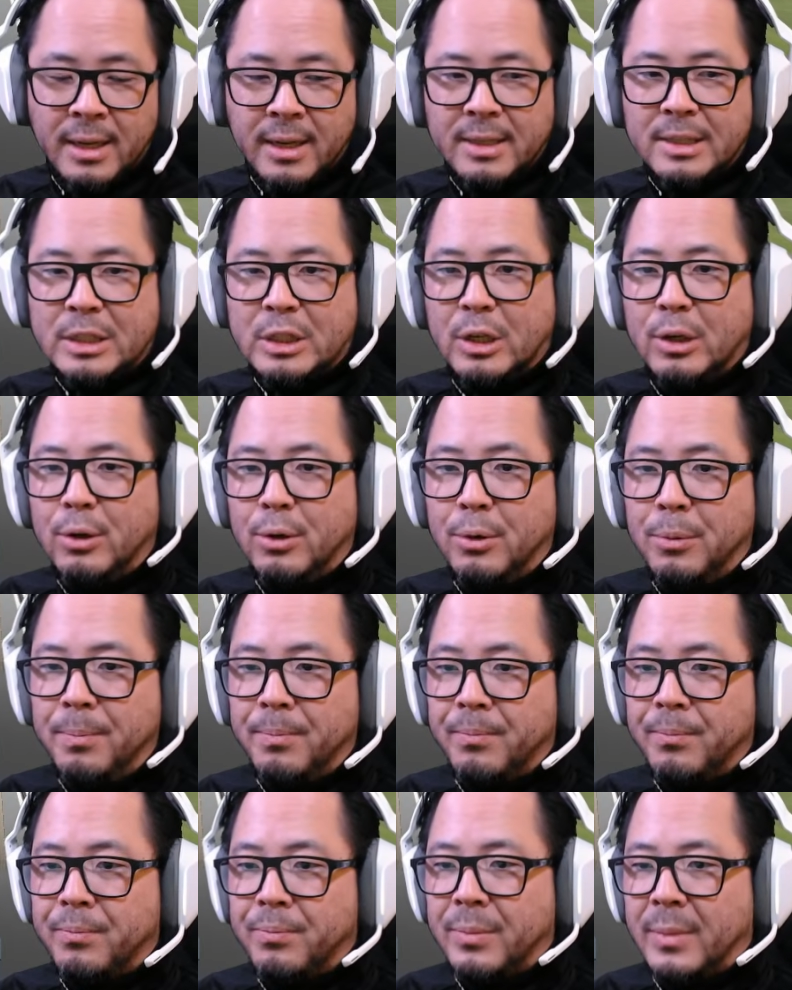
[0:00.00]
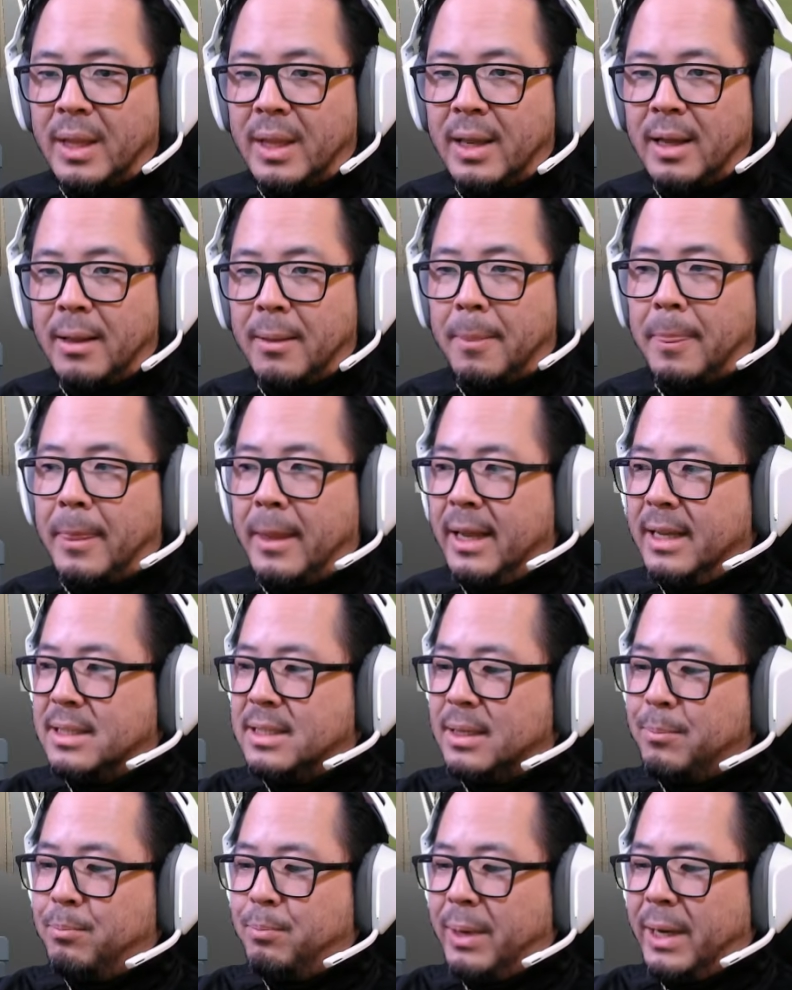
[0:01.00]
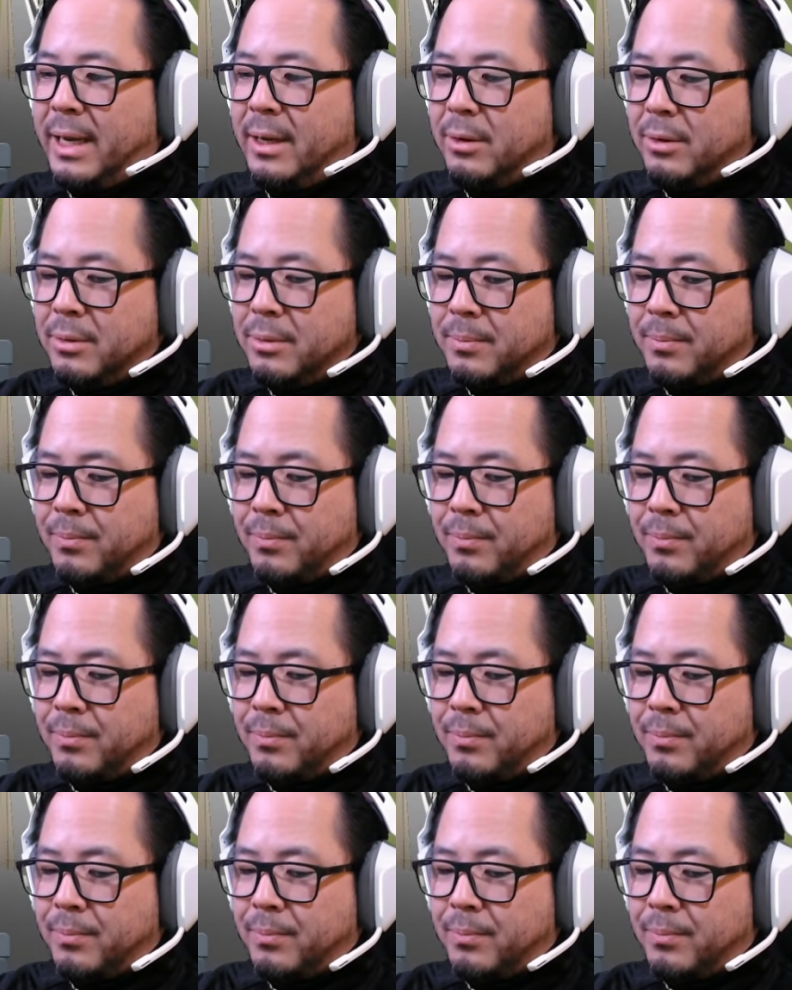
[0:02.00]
So it's about